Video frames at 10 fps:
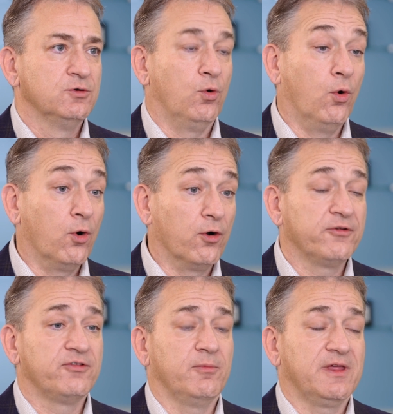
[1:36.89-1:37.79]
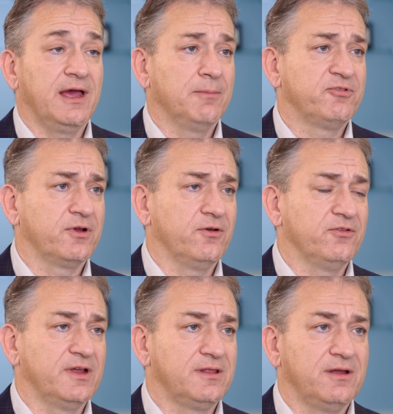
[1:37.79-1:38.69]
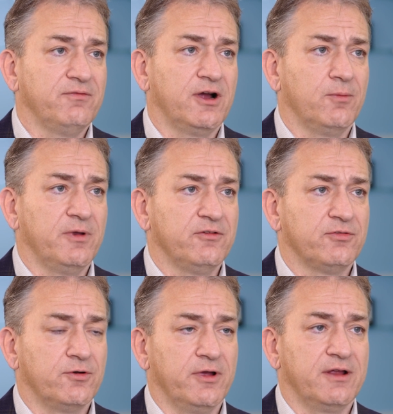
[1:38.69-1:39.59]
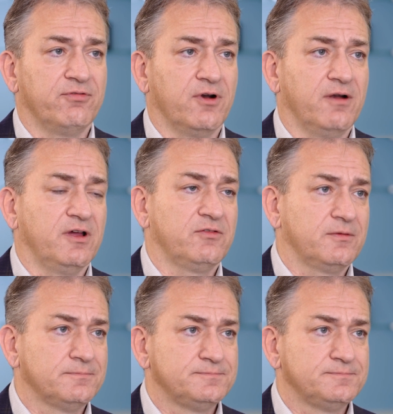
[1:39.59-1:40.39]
or some of the obstacles that the environment is throwing in front of us.